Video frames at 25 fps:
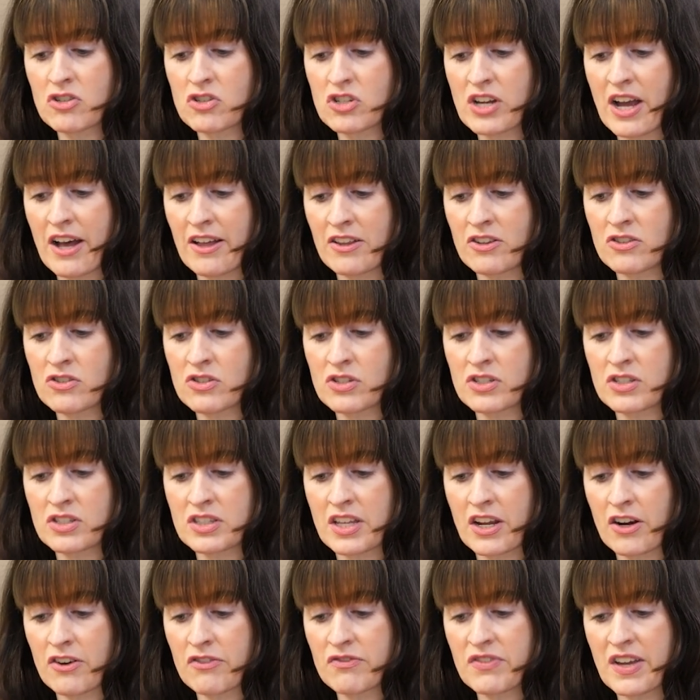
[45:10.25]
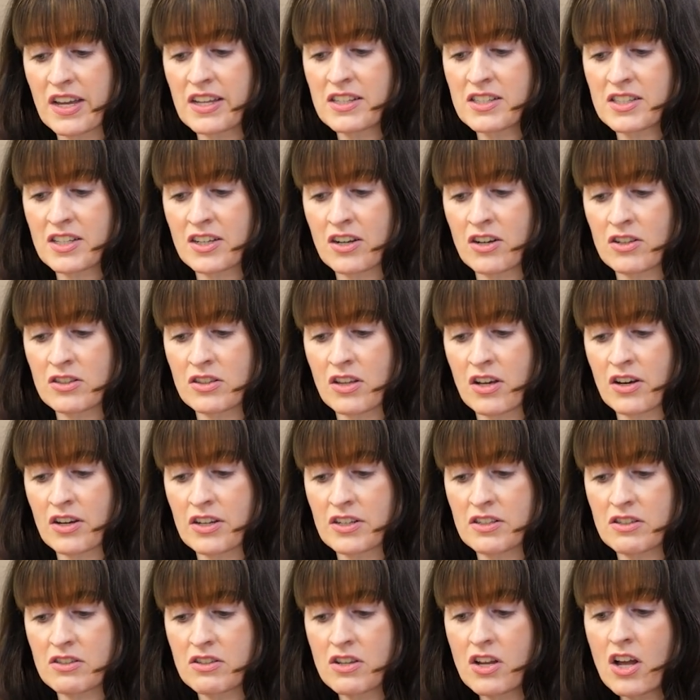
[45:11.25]
the challenges they're facing
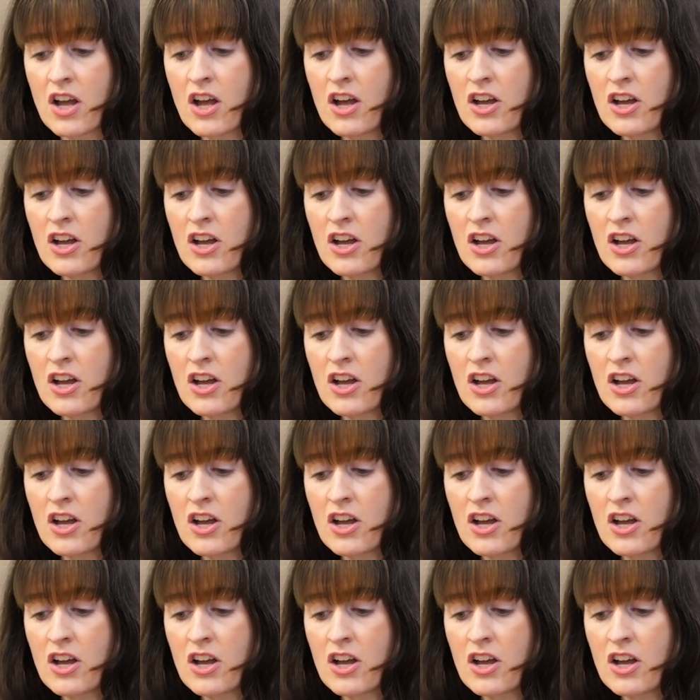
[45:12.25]
online,